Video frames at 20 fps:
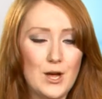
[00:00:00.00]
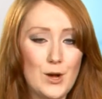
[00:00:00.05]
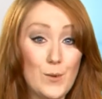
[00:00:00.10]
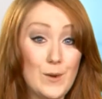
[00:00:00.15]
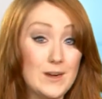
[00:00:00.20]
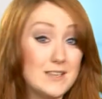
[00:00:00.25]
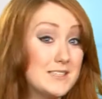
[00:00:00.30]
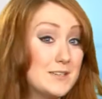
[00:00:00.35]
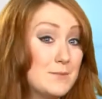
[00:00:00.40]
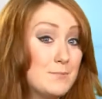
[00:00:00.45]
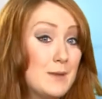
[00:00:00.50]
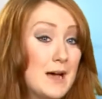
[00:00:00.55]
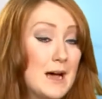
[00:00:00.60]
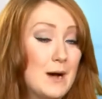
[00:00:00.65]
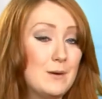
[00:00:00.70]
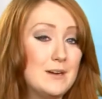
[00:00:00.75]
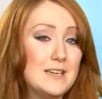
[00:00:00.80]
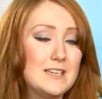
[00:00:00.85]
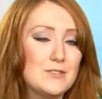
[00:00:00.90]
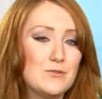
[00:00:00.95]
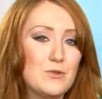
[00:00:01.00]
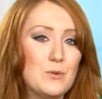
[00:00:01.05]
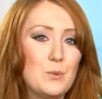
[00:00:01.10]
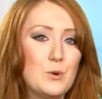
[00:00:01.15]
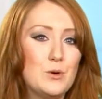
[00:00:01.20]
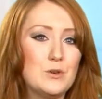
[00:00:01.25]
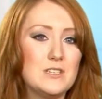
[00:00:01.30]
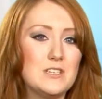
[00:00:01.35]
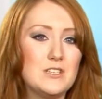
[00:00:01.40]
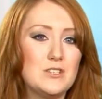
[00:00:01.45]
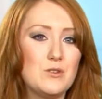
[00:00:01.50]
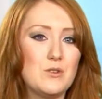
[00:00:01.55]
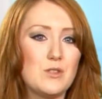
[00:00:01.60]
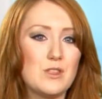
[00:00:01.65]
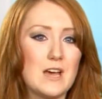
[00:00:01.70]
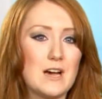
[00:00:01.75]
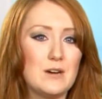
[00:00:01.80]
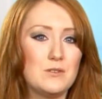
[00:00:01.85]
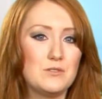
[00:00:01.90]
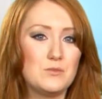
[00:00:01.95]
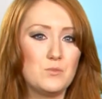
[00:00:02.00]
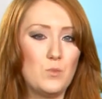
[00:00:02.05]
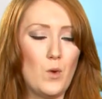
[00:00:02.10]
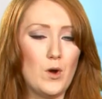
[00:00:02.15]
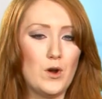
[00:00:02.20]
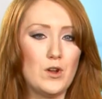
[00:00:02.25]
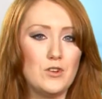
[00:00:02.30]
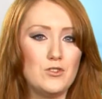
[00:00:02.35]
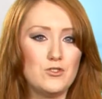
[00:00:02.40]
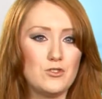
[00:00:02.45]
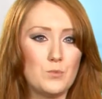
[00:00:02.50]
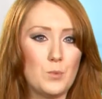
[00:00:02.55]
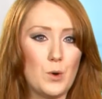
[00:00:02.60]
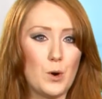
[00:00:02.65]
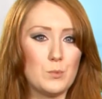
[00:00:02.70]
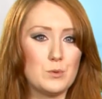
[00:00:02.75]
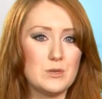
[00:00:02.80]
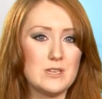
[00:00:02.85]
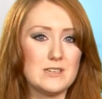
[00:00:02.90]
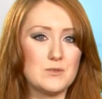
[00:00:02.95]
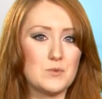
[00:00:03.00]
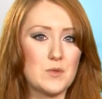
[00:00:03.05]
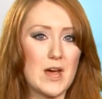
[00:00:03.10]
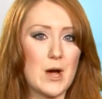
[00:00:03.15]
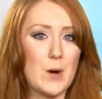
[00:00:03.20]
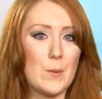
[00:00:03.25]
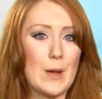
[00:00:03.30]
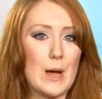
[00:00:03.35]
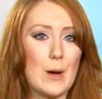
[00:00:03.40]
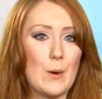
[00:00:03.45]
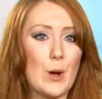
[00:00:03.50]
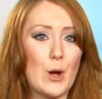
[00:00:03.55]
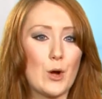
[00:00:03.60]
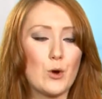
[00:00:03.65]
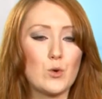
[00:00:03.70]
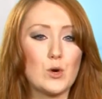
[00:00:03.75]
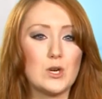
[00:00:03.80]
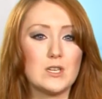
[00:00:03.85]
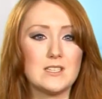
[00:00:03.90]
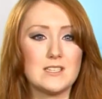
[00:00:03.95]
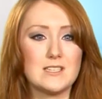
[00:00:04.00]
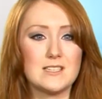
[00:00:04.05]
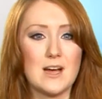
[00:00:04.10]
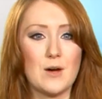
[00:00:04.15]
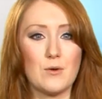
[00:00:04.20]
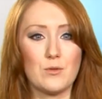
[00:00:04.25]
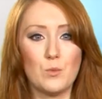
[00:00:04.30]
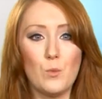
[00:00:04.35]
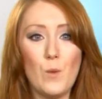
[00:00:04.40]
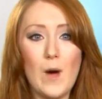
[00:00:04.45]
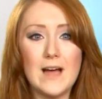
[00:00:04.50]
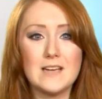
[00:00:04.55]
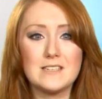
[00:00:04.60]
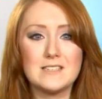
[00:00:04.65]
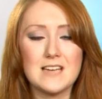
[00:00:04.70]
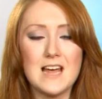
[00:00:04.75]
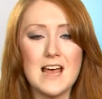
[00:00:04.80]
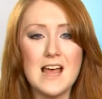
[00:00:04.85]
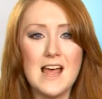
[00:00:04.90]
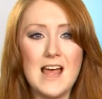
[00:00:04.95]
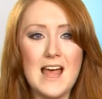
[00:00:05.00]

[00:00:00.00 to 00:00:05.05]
Western Power has reported 2,100 properties without power across the southwest,